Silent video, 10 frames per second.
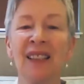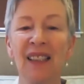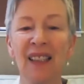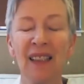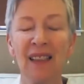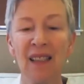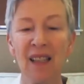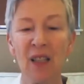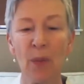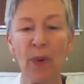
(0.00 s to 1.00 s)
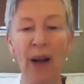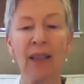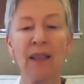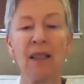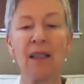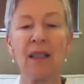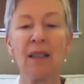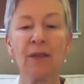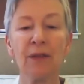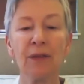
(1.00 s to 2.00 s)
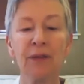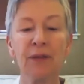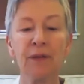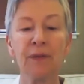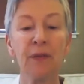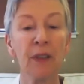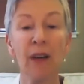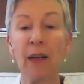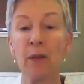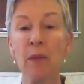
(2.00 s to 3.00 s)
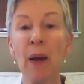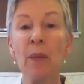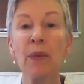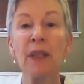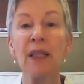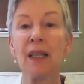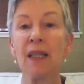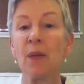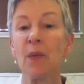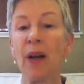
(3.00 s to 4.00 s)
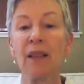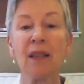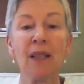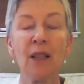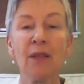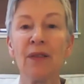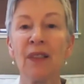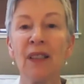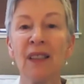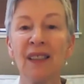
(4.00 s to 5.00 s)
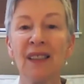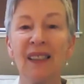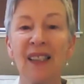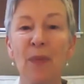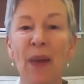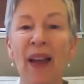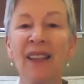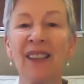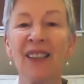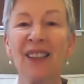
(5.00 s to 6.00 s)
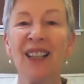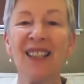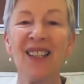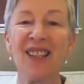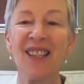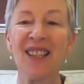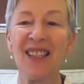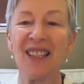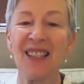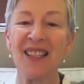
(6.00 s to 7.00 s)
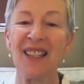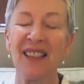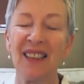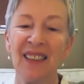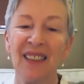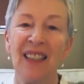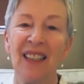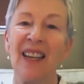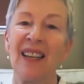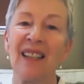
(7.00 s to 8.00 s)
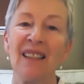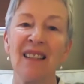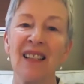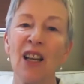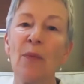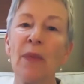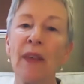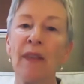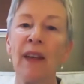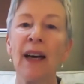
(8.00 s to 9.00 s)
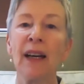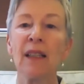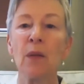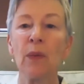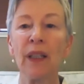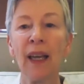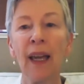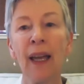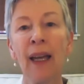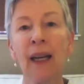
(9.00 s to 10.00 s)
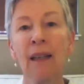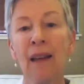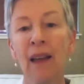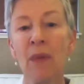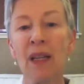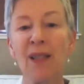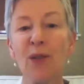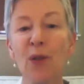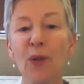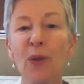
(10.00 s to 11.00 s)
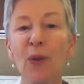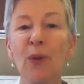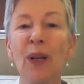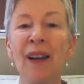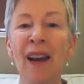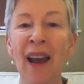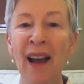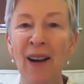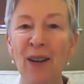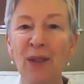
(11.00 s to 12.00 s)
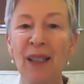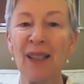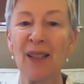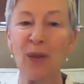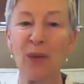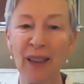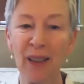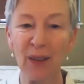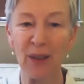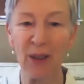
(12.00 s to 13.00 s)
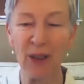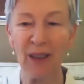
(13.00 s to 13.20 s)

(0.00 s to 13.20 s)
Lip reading: And this is a practice of divine remembrance. It's a practice of expanding our consciousness, and something that we can and must do now as a regular